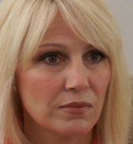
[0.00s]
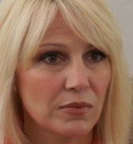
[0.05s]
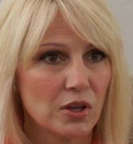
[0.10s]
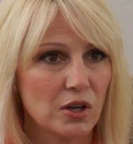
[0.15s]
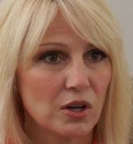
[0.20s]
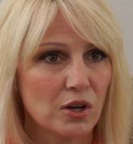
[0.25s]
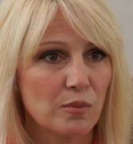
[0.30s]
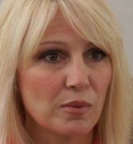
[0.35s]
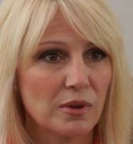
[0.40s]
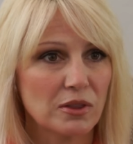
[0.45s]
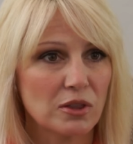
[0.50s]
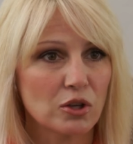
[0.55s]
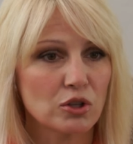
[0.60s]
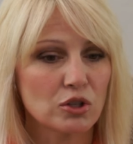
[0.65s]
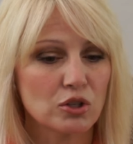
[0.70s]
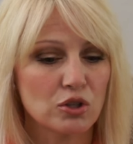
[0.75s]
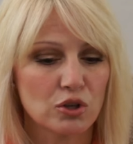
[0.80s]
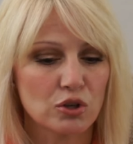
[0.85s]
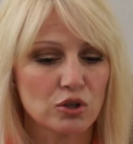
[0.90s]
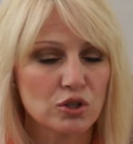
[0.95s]
You know, but
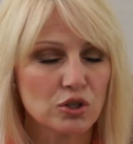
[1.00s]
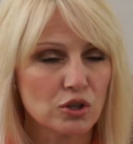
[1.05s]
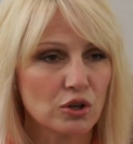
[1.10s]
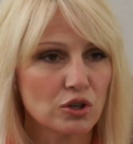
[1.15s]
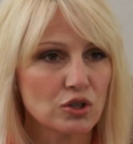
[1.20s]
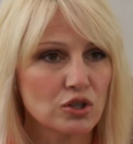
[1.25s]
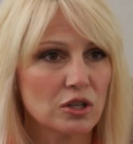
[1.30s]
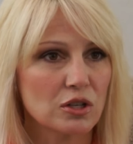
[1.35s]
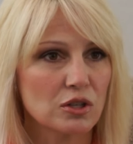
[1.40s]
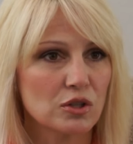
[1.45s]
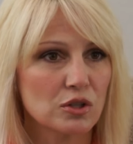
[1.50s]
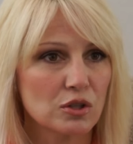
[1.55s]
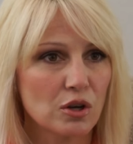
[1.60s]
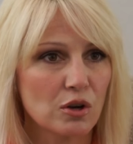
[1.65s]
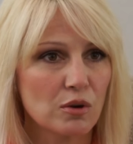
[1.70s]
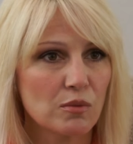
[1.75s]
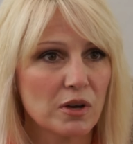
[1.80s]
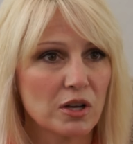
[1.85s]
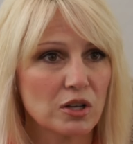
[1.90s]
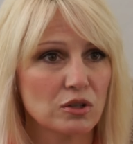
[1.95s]
they're searching
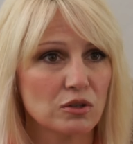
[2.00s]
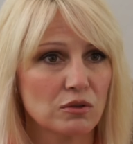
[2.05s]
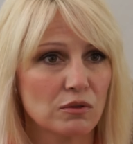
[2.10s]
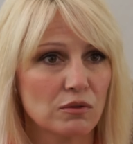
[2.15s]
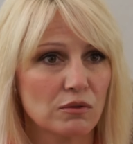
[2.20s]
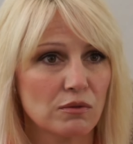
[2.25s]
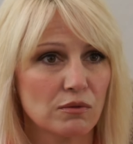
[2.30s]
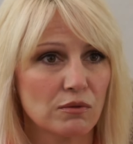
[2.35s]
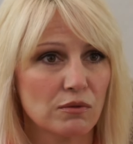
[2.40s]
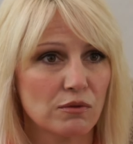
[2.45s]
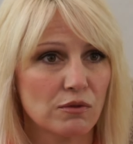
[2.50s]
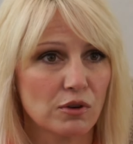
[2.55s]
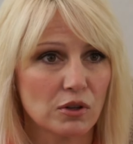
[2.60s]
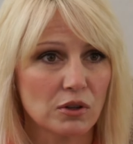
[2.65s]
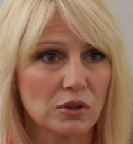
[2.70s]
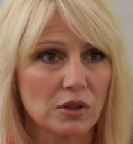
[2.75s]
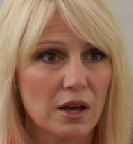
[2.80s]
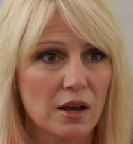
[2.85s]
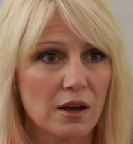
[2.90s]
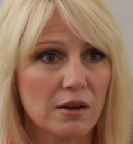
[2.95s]
so much for
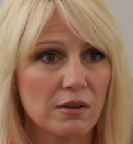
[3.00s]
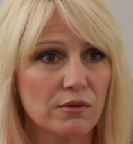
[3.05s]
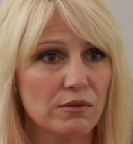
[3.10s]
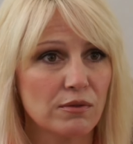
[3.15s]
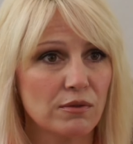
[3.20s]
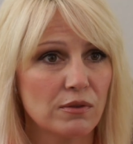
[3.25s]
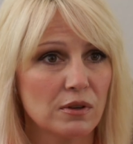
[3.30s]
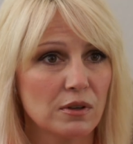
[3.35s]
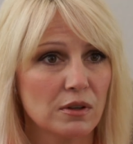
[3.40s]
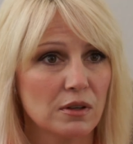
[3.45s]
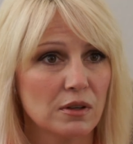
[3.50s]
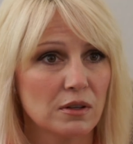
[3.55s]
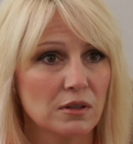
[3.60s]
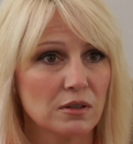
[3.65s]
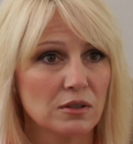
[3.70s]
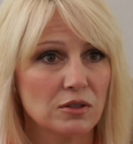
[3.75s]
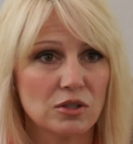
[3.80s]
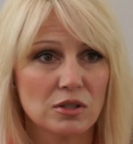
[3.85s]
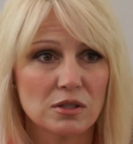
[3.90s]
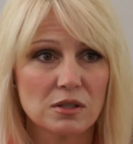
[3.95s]
love,
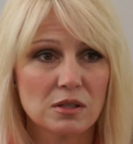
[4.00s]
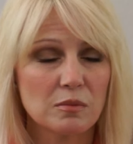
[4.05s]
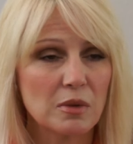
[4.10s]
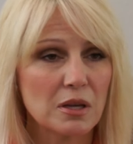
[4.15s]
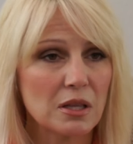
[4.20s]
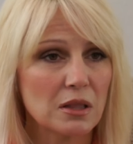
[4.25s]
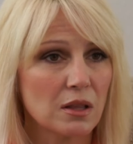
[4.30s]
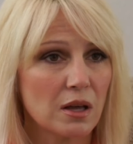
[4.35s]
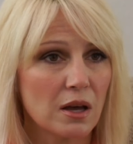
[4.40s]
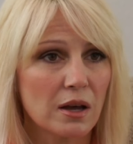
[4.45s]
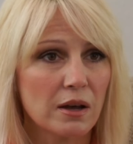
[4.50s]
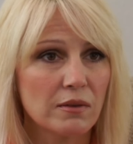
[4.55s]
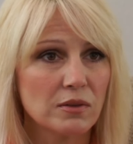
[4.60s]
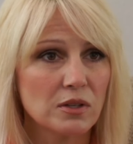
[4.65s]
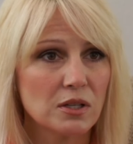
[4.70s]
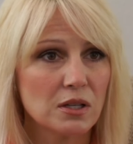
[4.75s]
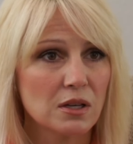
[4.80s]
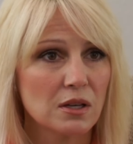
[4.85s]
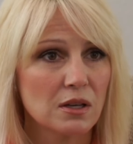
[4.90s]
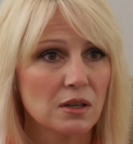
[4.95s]
just to be
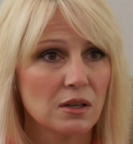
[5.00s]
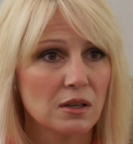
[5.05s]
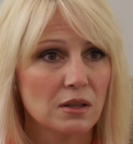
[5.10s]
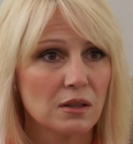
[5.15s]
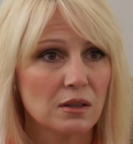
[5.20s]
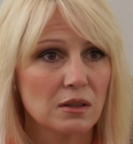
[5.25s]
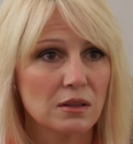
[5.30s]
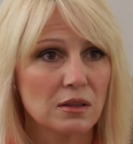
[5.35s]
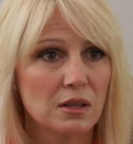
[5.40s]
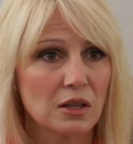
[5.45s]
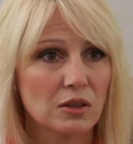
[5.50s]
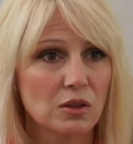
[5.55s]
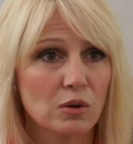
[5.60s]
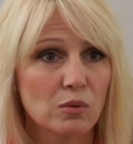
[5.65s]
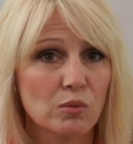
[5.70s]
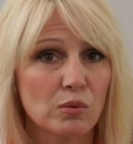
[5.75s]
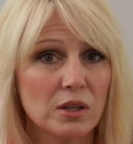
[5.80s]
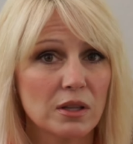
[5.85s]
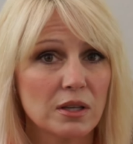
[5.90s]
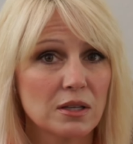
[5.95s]
loved, that they're
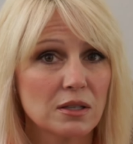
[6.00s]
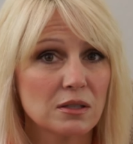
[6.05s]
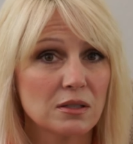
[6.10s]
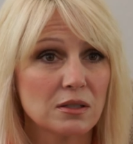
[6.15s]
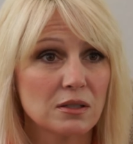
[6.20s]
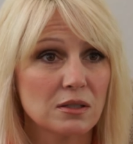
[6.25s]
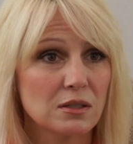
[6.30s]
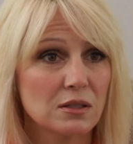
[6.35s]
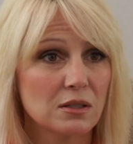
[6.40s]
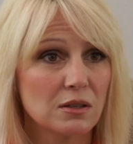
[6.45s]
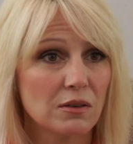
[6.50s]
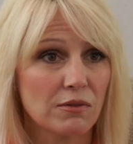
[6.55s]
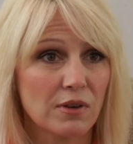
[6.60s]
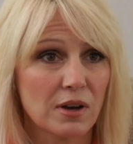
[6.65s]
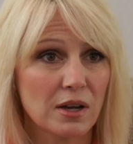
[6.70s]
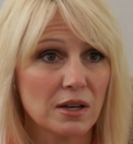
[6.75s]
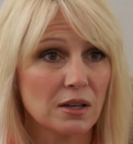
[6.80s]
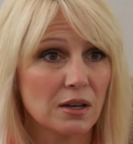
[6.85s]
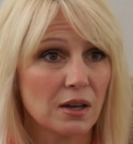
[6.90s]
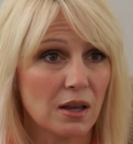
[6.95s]
willing to
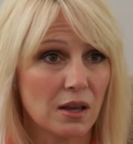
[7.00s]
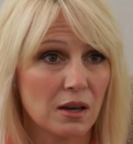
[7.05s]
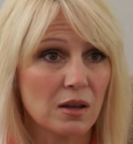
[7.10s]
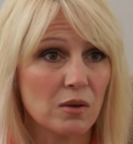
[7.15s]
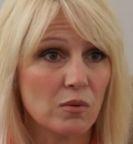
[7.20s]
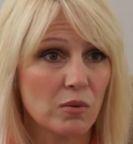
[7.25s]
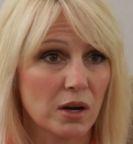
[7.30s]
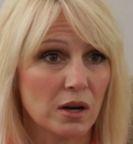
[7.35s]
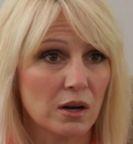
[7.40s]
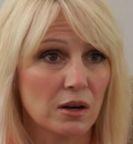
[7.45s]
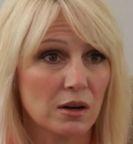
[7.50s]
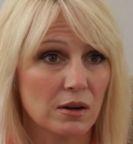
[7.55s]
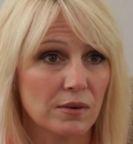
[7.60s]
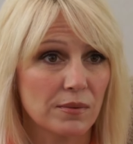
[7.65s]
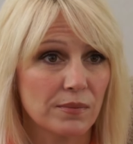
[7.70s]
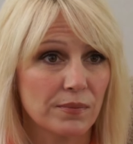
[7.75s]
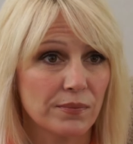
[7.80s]
find it anywhere.